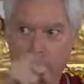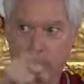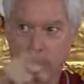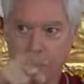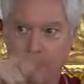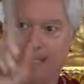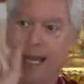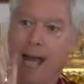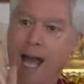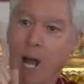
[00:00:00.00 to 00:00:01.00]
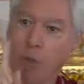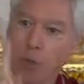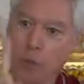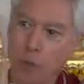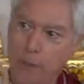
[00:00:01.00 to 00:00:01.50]
and its contents, how
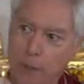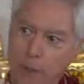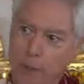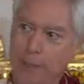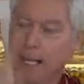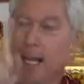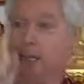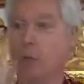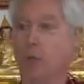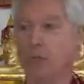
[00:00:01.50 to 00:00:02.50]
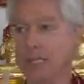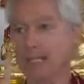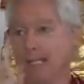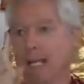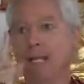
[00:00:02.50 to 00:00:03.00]
do you know whether you're doing that or
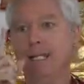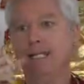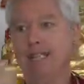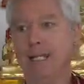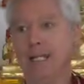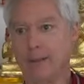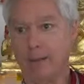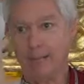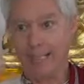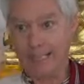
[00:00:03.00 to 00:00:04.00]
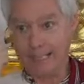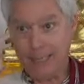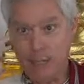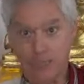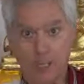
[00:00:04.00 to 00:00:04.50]
just sitting there like a
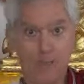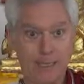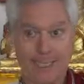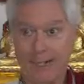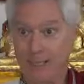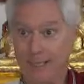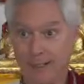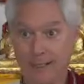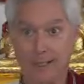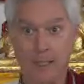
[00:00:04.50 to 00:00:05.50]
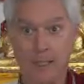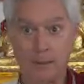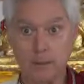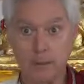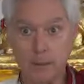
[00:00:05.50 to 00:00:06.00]
deer staring into the
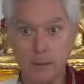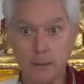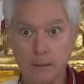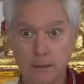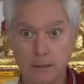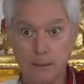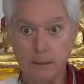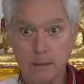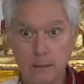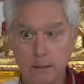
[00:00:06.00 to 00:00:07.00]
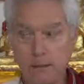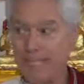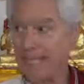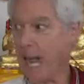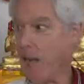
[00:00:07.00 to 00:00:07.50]
headlights,
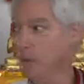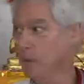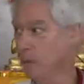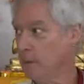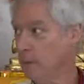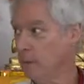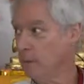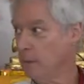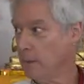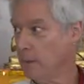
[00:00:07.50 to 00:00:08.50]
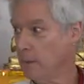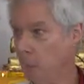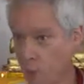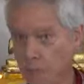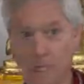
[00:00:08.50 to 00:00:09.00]
spacing out,
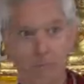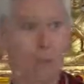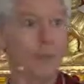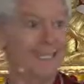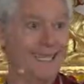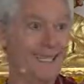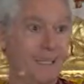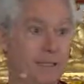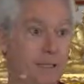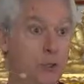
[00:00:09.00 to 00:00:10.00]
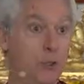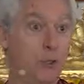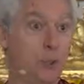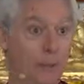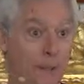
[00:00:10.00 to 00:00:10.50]
cultivating once again
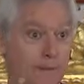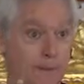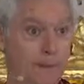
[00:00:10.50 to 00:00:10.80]
stupor?